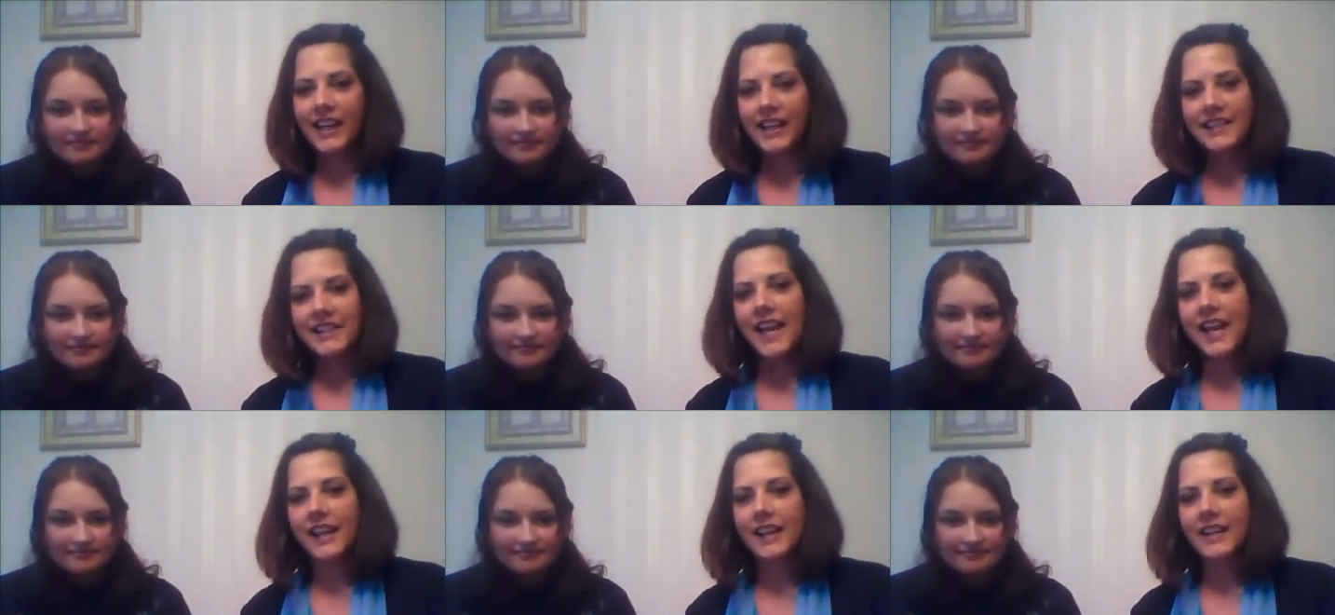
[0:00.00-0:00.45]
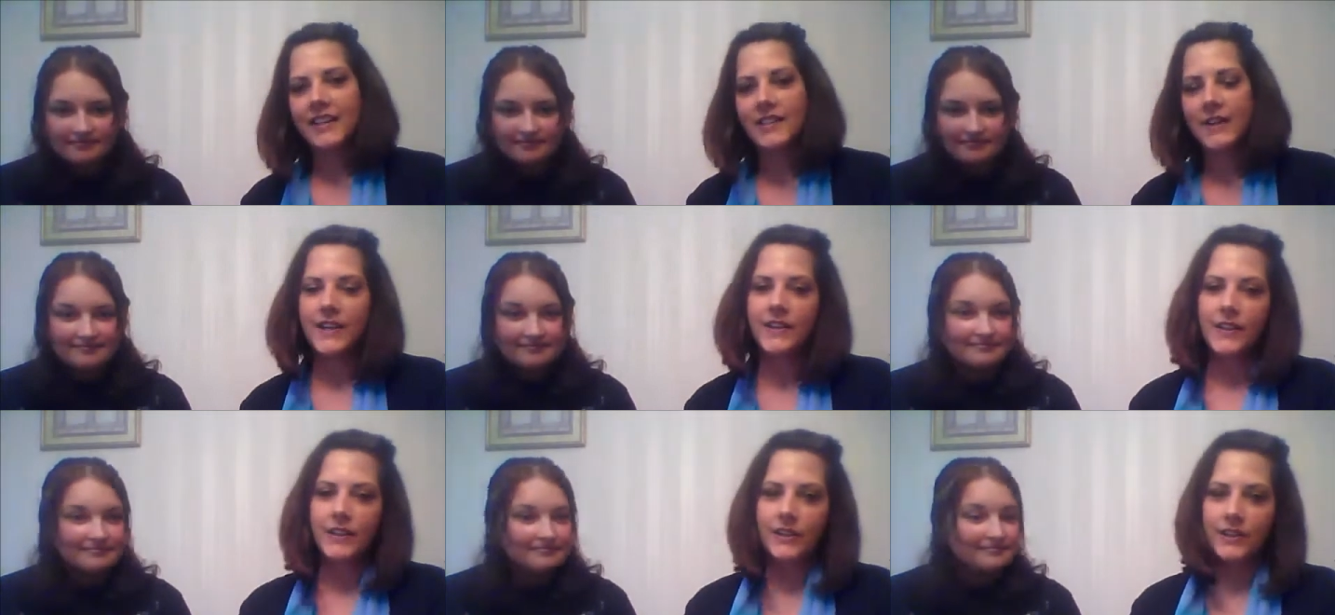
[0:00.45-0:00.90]
Speaker 1: excited, so I
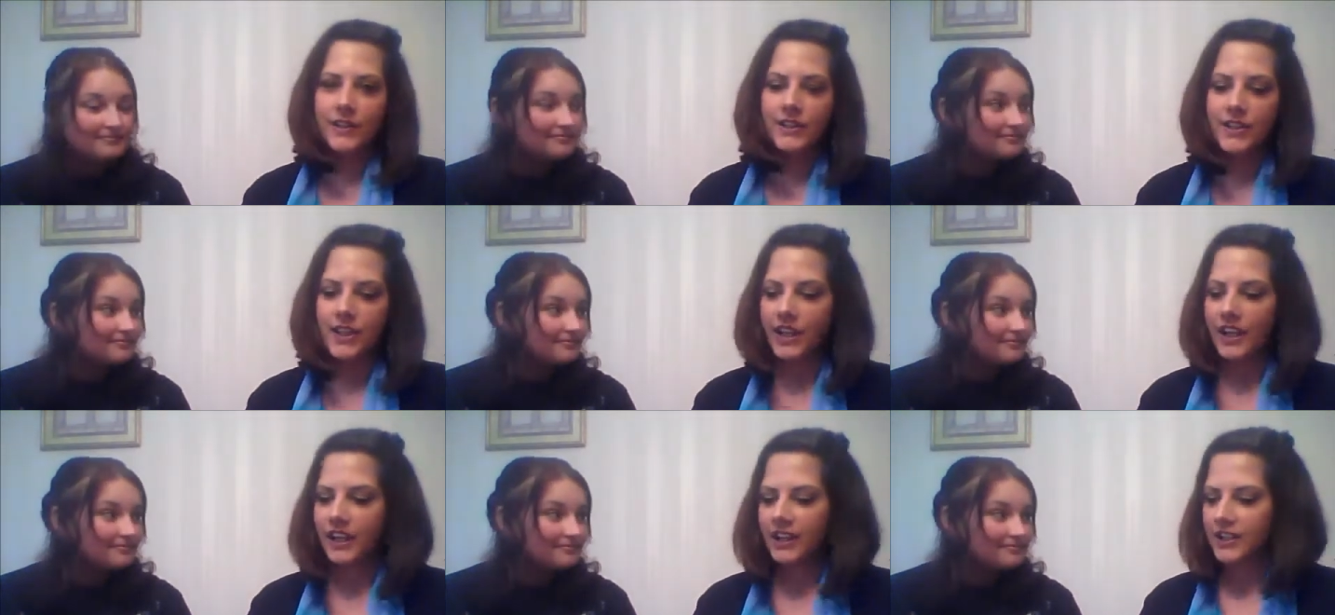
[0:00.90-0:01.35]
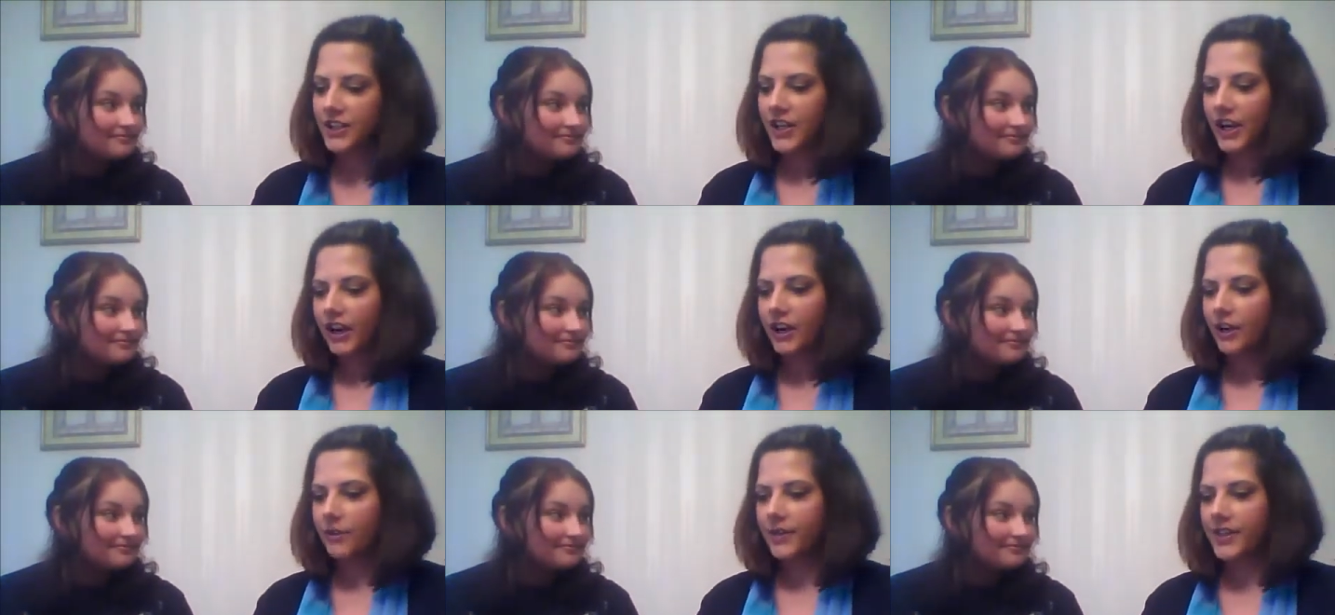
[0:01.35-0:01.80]
told her she could share
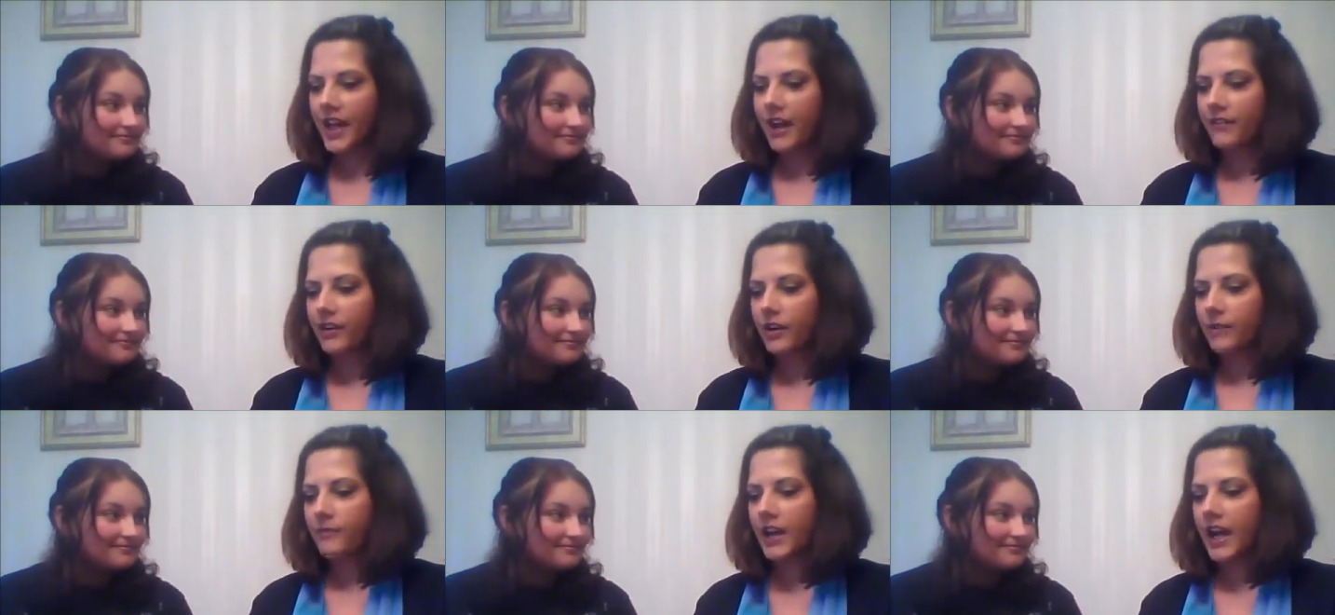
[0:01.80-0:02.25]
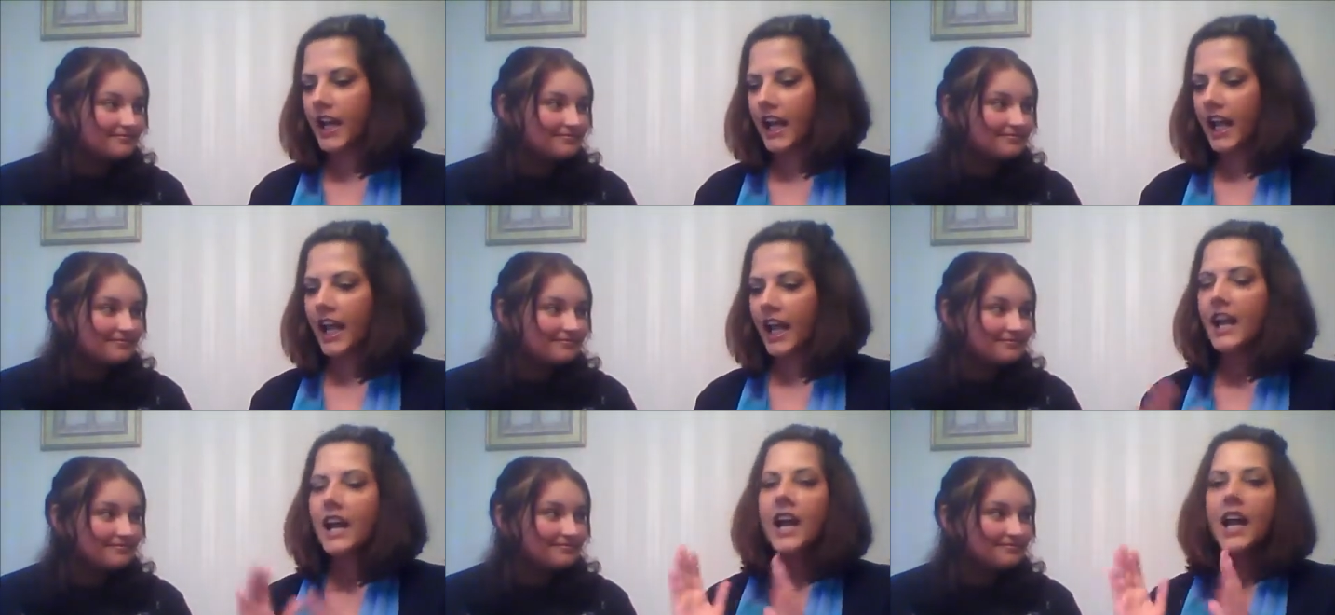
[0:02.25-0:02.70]
it with everybody.